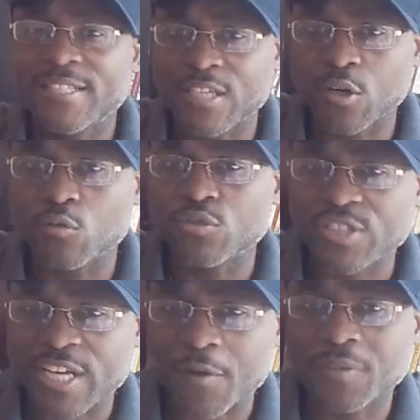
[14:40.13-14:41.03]
told
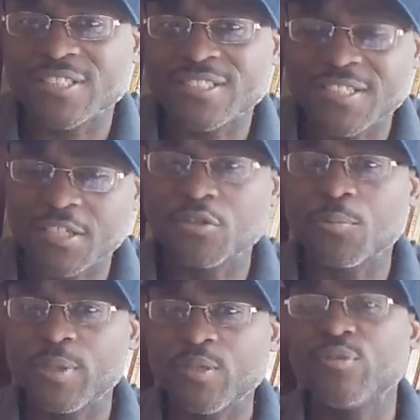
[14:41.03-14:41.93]
Sarah to tell the
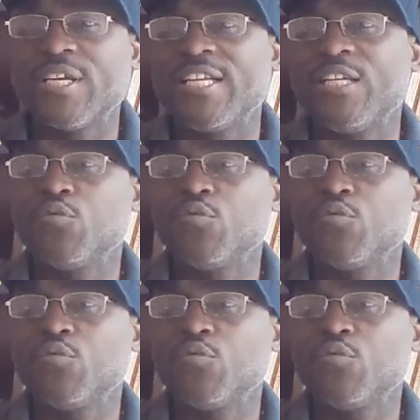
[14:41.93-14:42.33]
people that